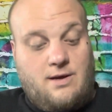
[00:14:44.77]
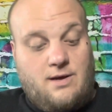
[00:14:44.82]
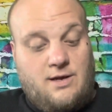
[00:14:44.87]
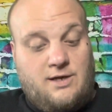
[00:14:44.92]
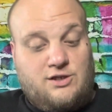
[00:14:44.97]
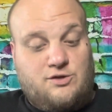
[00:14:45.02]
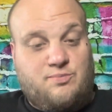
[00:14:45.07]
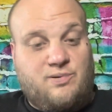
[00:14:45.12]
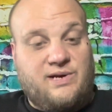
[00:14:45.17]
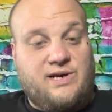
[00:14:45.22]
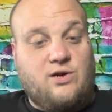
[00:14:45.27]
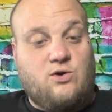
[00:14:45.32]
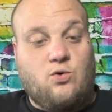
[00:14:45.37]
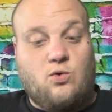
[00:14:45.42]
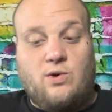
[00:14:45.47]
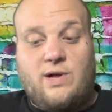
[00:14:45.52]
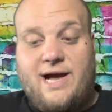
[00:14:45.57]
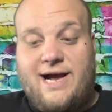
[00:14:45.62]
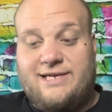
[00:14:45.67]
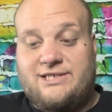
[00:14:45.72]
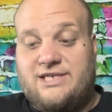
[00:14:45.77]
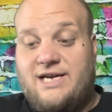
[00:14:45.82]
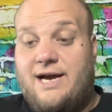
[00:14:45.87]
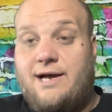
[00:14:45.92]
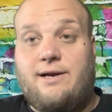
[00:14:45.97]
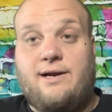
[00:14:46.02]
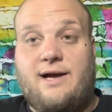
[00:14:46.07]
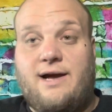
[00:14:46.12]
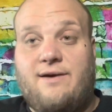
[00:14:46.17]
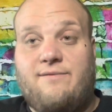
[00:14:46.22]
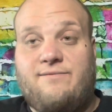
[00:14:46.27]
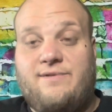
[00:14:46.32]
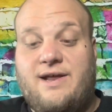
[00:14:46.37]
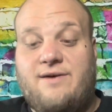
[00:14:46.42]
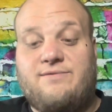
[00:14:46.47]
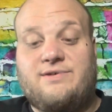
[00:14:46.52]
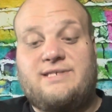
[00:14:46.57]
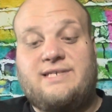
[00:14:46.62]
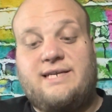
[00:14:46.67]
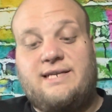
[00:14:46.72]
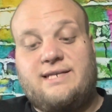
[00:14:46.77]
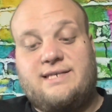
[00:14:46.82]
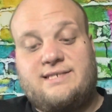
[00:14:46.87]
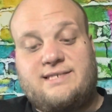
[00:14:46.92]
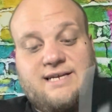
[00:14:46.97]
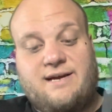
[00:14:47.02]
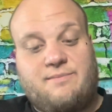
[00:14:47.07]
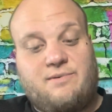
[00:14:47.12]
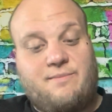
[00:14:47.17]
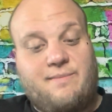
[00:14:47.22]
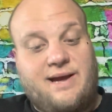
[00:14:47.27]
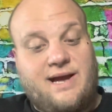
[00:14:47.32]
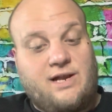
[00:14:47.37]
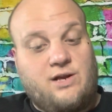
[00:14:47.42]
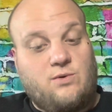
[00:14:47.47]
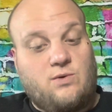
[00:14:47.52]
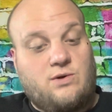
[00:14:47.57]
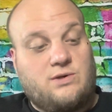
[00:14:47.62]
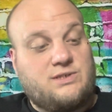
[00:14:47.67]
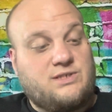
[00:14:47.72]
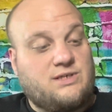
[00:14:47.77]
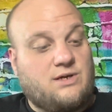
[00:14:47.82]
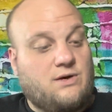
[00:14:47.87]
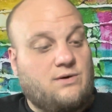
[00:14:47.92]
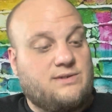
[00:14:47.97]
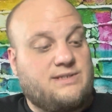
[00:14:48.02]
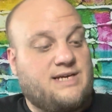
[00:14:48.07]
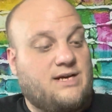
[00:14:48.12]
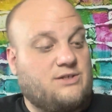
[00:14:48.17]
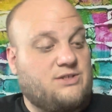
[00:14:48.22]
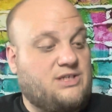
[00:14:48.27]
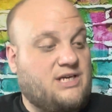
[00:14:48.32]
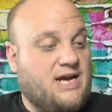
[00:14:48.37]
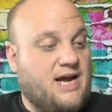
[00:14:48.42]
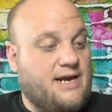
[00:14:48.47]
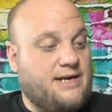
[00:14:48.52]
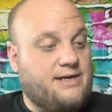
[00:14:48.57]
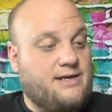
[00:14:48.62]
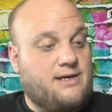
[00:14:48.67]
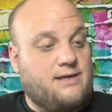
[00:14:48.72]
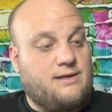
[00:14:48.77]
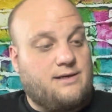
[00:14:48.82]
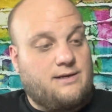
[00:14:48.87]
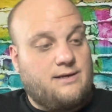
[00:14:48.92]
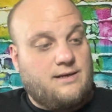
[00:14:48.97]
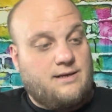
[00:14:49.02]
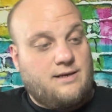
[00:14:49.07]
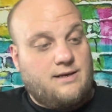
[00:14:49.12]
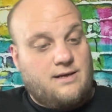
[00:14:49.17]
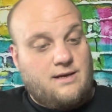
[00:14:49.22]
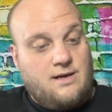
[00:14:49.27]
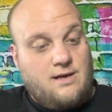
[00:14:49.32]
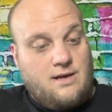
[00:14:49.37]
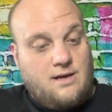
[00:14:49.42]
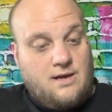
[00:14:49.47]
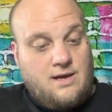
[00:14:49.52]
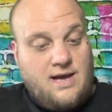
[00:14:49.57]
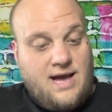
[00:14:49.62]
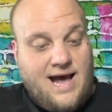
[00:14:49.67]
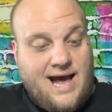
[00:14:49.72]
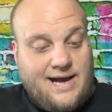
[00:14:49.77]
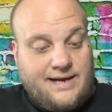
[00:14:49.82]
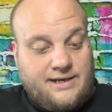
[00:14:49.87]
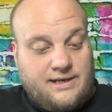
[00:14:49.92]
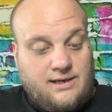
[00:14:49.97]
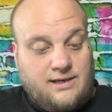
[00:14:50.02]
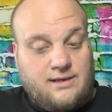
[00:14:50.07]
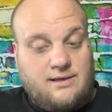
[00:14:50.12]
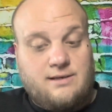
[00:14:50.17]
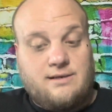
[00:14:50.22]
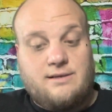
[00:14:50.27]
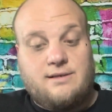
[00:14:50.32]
It's pretty cool, actually. I've never seen this type of manual, so it tells you kind of how to